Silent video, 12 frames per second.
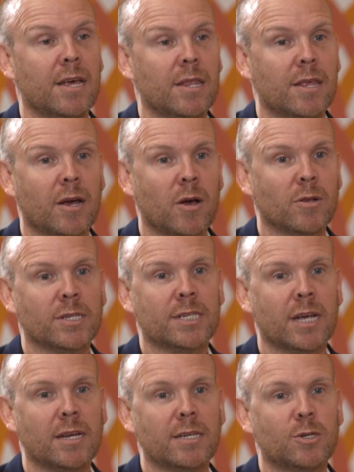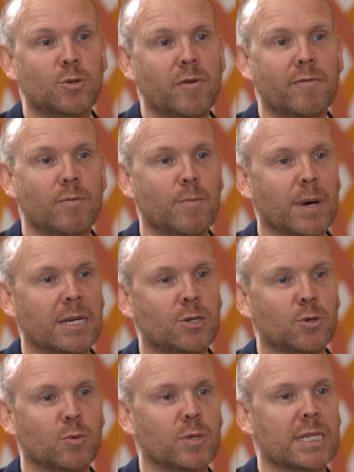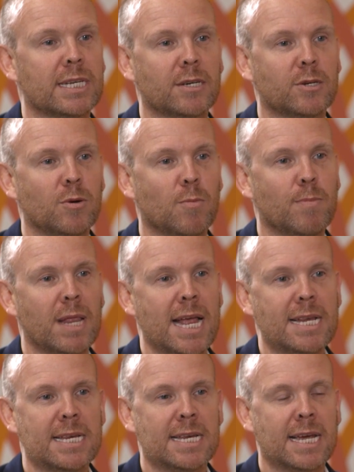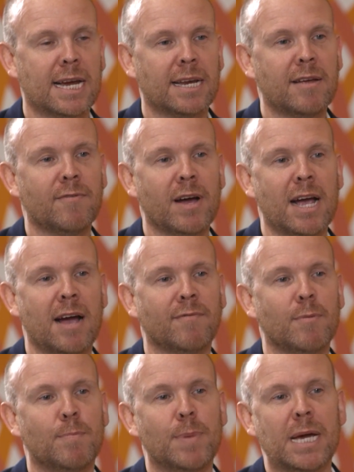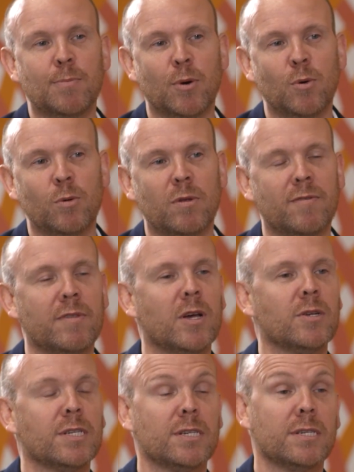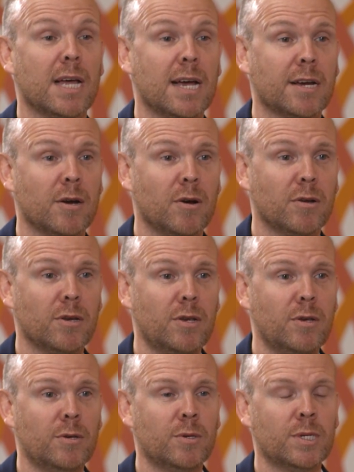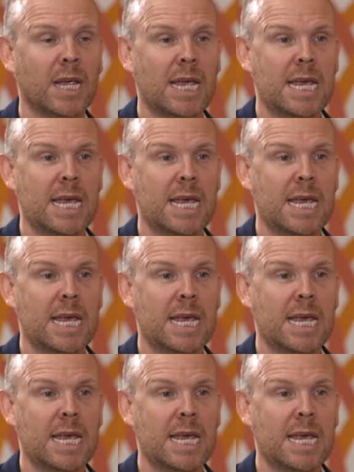the concern is driven by jurisdictional blending. And if I have a big pool of losses that I can't use,